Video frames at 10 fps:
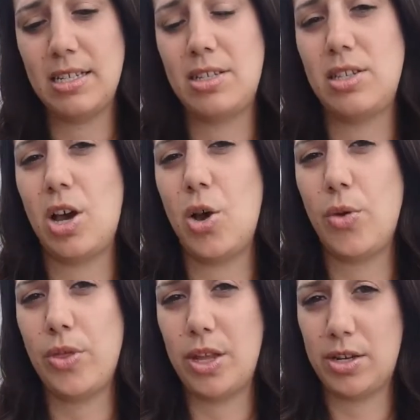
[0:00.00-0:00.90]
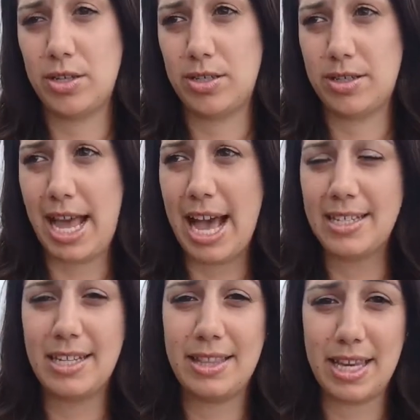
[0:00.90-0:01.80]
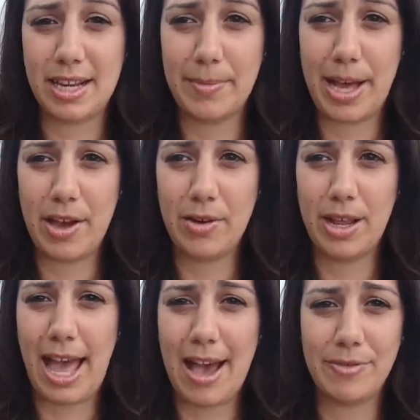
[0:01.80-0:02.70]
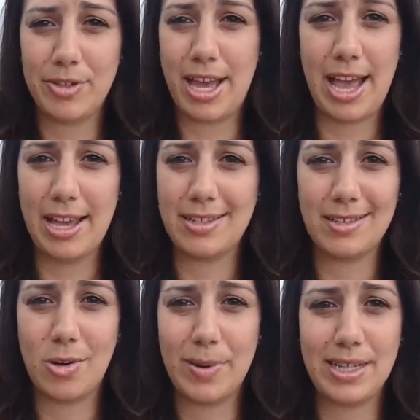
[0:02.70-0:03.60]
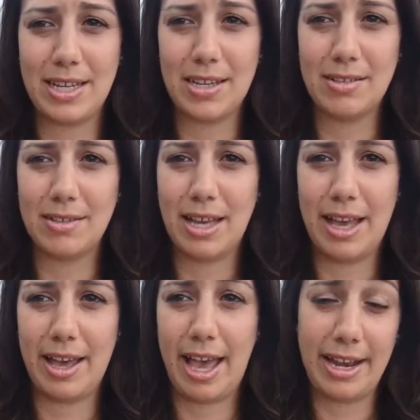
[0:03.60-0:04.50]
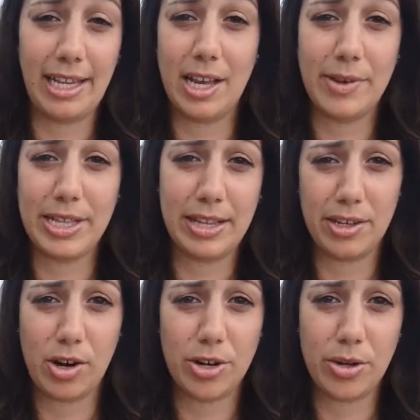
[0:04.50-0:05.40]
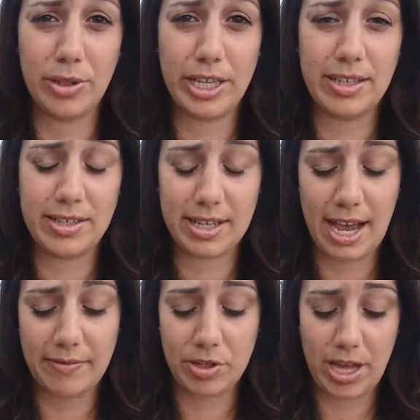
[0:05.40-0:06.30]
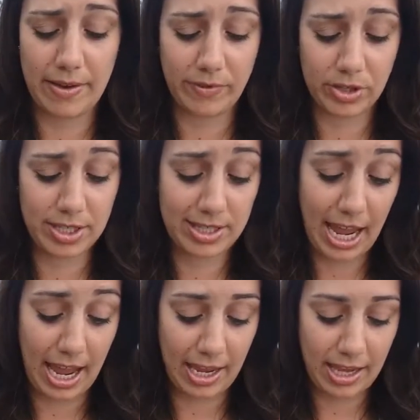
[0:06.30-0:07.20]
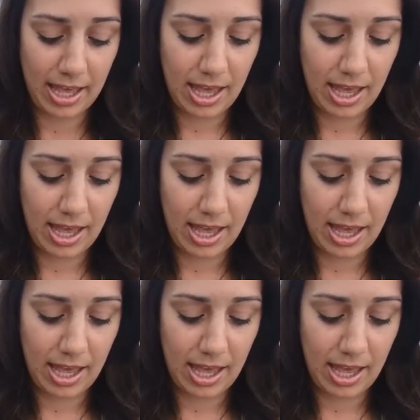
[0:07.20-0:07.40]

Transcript: So there's that to think about. After that, it's no big deal, and I love it, and then there are no leaks after that first day.